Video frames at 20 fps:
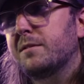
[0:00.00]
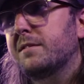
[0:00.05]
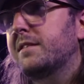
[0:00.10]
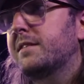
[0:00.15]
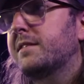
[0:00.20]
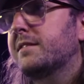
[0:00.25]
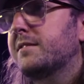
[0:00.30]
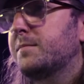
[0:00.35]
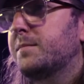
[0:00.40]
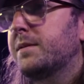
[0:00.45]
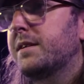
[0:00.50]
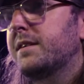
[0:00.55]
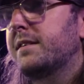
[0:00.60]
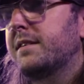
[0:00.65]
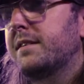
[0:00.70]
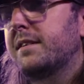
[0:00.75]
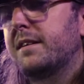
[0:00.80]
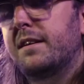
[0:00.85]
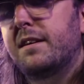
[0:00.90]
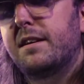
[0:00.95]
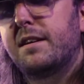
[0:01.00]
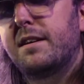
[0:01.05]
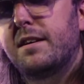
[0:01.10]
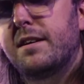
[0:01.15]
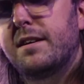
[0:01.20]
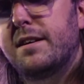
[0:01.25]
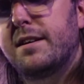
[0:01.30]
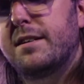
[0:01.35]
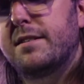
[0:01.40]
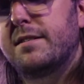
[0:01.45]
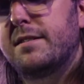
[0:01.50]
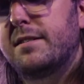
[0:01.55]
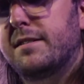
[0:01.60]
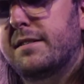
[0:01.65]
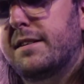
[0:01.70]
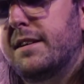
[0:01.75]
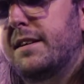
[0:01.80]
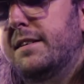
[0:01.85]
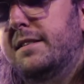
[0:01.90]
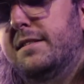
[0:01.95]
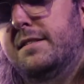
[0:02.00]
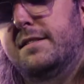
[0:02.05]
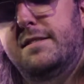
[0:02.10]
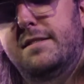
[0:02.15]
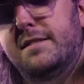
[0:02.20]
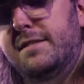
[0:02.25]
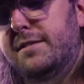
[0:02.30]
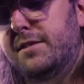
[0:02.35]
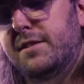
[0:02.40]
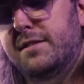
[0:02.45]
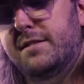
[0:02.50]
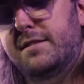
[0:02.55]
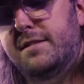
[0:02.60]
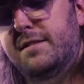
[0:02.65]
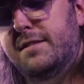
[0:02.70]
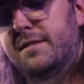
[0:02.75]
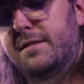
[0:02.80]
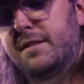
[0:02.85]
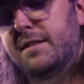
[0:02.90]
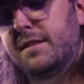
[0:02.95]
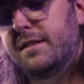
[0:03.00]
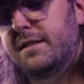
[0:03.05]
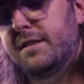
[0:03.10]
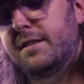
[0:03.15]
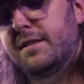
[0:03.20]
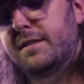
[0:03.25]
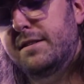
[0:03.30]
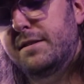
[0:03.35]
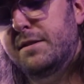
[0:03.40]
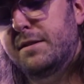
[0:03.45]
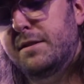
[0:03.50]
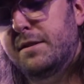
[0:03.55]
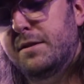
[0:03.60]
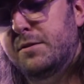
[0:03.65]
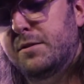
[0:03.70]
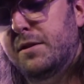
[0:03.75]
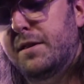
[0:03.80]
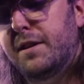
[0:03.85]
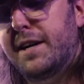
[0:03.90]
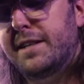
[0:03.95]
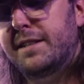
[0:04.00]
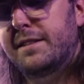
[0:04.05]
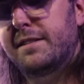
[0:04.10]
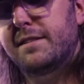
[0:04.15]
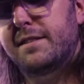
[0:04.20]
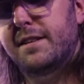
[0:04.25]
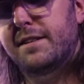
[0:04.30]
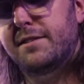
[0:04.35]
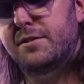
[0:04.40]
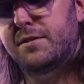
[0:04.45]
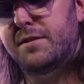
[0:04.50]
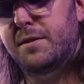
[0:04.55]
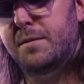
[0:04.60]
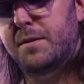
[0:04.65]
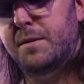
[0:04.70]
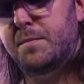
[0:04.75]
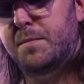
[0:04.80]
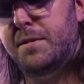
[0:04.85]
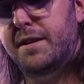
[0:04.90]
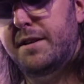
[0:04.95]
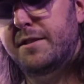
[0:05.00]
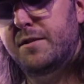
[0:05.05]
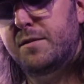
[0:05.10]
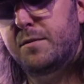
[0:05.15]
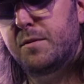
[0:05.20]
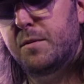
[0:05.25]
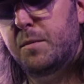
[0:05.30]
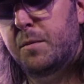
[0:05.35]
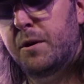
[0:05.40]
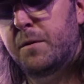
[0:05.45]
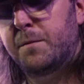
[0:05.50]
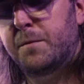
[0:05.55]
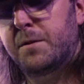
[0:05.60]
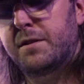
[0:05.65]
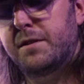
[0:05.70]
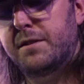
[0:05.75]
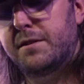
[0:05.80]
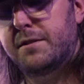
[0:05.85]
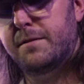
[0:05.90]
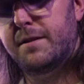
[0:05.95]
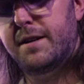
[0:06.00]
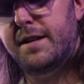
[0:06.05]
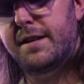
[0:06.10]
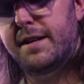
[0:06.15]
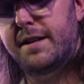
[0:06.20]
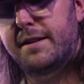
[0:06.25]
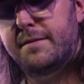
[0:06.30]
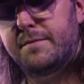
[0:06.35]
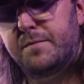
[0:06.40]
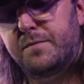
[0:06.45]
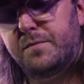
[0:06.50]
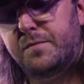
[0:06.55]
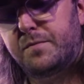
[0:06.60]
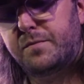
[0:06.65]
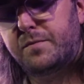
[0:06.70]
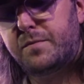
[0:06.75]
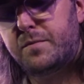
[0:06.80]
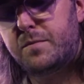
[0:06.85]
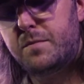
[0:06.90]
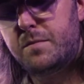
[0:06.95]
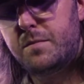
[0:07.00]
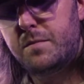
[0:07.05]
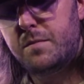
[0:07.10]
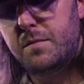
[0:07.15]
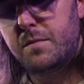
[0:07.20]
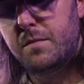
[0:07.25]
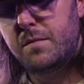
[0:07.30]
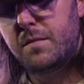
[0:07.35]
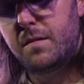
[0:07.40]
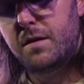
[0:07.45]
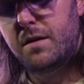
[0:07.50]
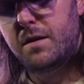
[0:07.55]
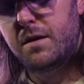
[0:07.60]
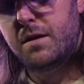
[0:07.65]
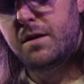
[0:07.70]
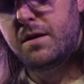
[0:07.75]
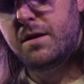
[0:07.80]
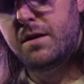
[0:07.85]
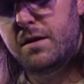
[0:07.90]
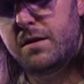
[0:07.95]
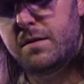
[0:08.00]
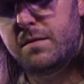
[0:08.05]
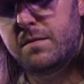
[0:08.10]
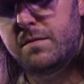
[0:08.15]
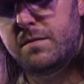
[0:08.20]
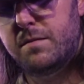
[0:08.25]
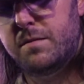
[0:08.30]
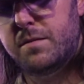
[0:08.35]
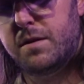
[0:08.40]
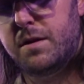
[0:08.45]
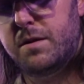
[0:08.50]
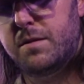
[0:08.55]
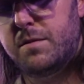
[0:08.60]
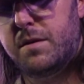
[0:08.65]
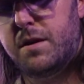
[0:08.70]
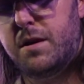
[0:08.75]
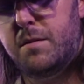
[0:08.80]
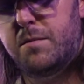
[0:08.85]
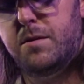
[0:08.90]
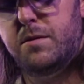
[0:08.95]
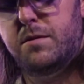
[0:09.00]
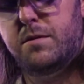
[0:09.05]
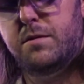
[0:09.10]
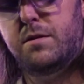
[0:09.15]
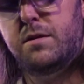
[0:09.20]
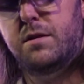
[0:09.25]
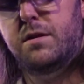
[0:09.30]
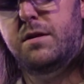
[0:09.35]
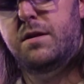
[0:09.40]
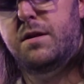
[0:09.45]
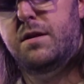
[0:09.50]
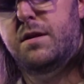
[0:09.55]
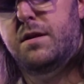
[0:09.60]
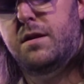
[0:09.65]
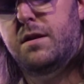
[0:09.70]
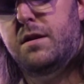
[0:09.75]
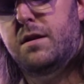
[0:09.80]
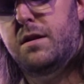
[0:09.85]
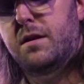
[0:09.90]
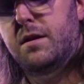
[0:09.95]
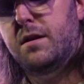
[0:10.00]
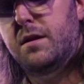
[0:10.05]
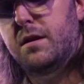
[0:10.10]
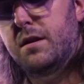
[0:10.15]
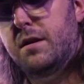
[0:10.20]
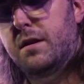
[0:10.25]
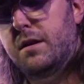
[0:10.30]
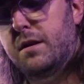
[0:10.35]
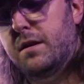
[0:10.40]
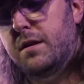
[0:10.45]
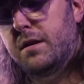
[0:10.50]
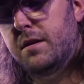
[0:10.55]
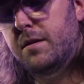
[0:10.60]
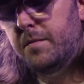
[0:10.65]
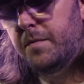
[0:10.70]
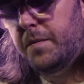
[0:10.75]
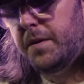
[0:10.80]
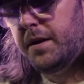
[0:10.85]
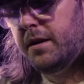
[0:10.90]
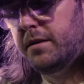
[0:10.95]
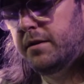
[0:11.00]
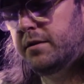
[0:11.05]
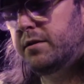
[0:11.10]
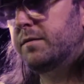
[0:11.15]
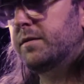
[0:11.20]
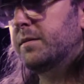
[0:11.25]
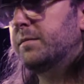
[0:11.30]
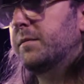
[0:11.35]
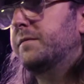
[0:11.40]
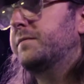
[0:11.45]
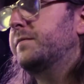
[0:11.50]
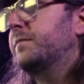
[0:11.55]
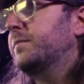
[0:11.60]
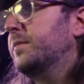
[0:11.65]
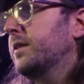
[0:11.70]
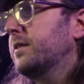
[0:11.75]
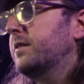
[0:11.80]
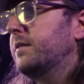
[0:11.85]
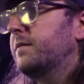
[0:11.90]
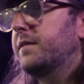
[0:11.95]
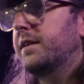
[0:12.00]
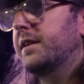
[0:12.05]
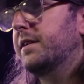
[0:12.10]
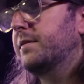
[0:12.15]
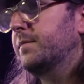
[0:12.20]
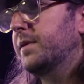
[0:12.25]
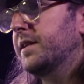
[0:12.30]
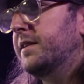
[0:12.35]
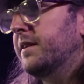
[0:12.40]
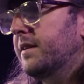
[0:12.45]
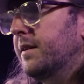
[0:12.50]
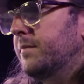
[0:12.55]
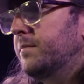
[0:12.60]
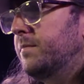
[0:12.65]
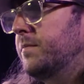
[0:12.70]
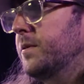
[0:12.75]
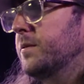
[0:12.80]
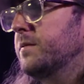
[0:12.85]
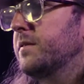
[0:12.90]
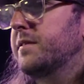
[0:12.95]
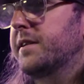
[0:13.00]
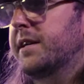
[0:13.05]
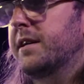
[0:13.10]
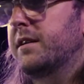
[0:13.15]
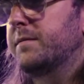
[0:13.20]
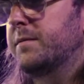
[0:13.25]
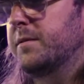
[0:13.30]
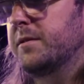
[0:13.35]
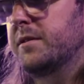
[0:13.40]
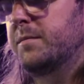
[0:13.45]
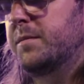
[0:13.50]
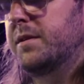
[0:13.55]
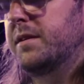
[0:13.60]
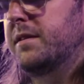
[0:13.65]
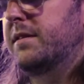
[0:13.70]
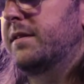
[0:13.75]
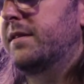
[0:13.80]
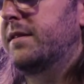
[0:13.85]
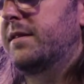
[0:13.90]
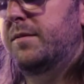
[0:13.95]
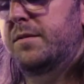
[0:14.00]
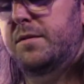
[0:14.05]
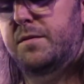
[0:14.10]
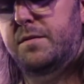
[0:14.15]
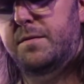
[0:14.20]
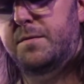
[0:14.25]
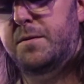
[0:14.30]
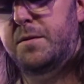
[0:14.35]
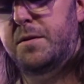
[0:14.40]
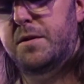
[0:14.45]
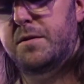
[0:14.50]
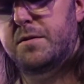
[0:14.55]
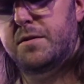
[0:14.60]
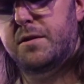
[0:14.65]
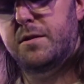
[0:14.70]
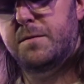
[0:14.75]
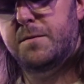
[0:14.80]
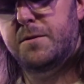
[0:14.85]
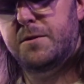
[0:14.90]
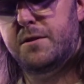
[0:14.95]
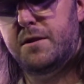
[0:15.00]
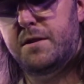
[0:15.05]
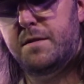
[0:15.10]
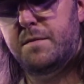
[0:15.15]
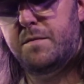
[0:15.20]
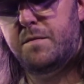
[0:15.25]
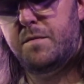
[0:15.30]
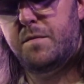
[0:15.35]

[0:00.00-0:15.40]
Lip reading: songs, but it's got there's a line in it that just applies perfectly to right now. Go 3. And this is from probably, I think I wrote this in California, but it was a few years ago for sure.